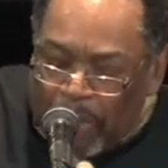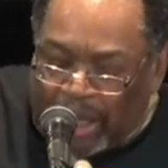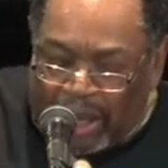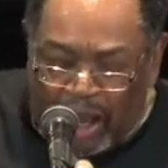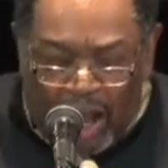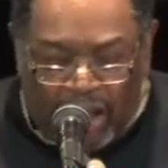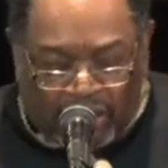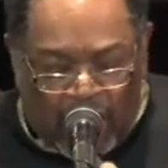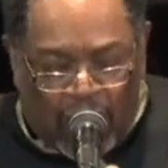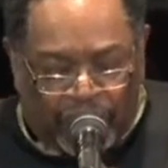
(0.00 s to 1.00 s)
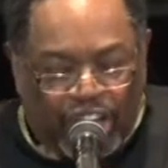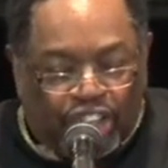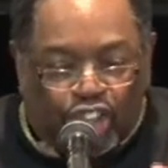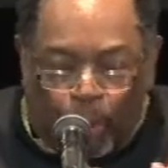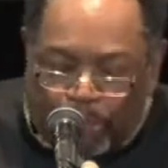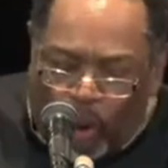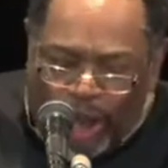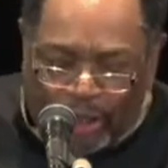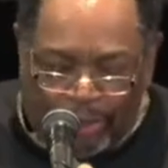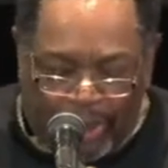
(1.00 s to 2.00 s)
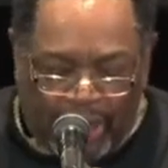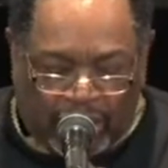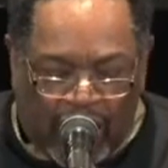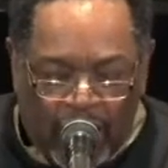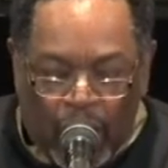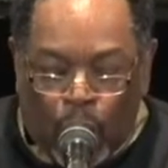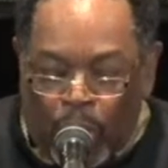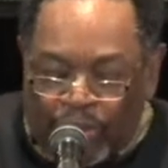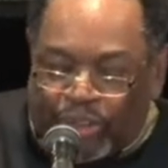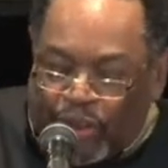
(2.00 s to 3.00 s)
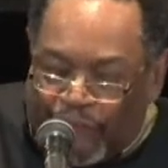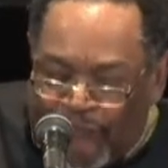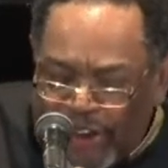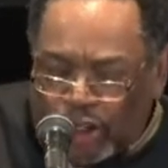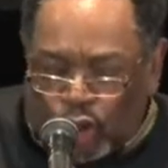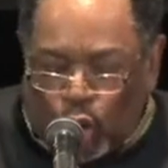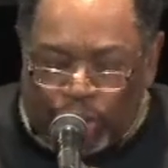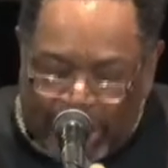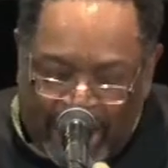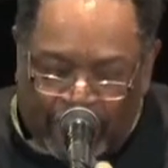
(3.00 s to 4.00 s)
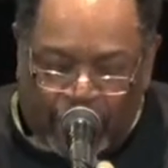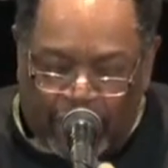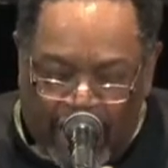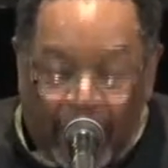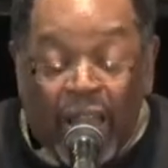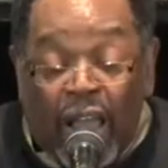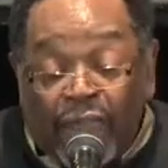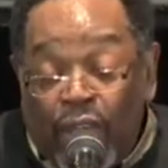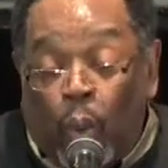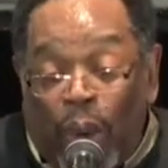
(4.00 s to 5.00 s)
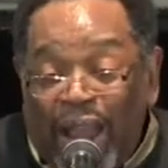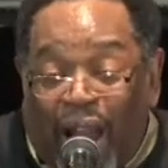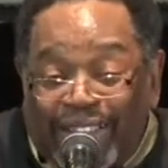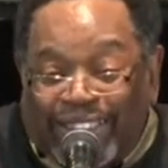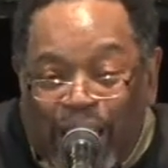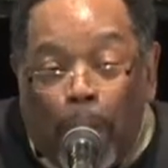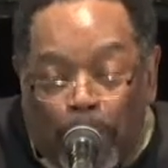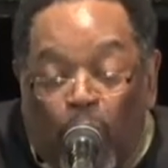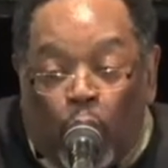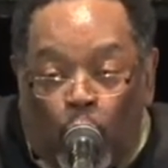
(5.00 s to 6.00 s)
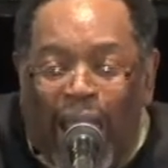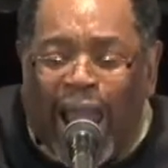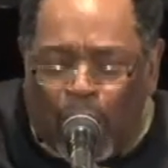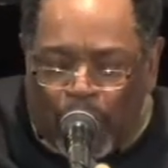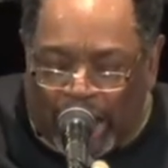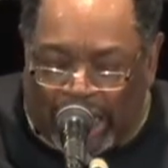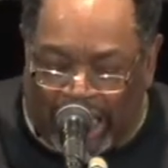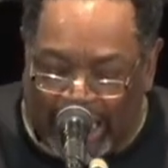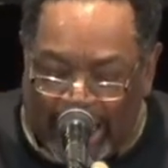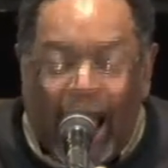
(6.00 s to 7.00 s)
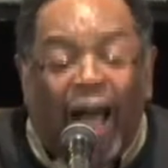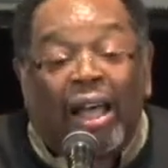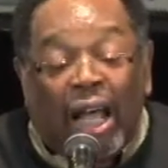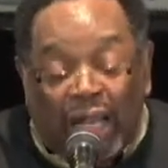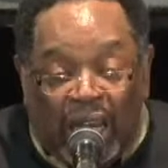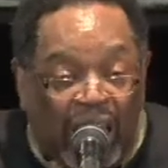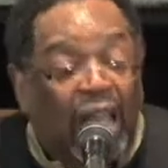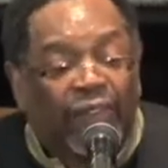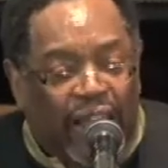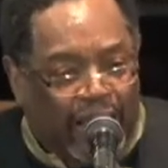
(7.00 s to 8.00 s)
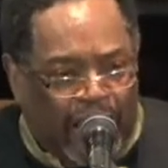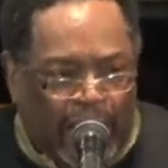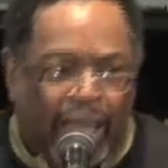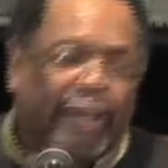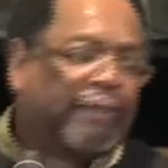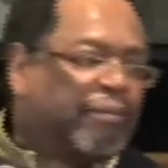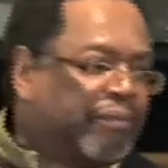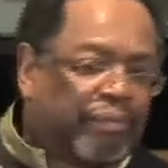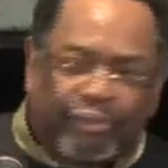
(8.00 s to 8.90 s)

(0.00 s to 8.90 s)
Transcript: because of disappointment with the physical nation that we are temporarily living in.